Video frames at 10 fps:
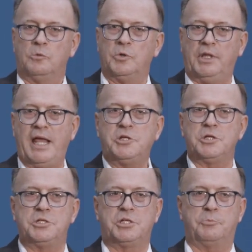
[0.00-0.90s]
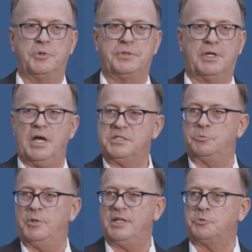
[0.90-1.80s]
relationship with the
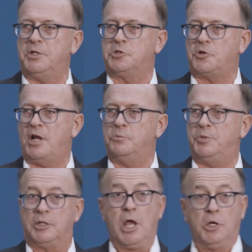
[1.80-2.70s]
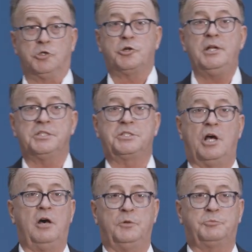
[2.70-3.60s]
customer. That's what you're trying to build. You're trying to
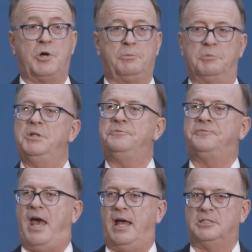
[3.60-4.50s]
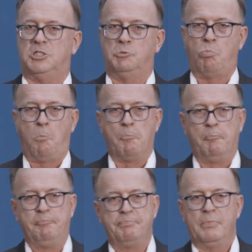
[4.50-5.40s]
solve a problem. In fact,
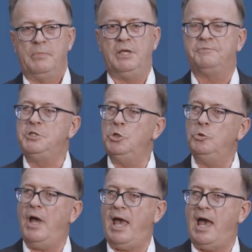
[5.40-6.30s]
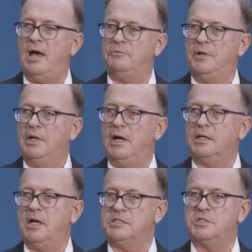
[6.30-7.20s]
if you have a
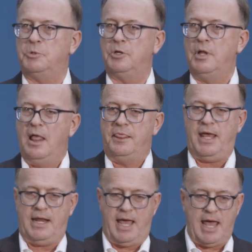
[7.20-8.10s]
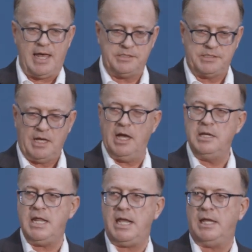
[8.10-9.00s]
customer that has a
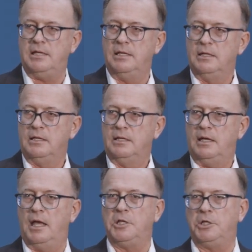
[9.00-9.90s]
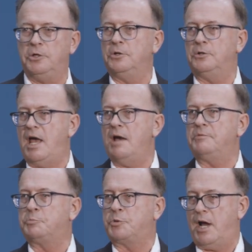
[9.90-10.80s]
need and you don't
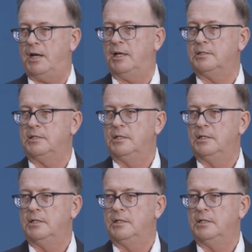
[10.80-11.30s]
have the product,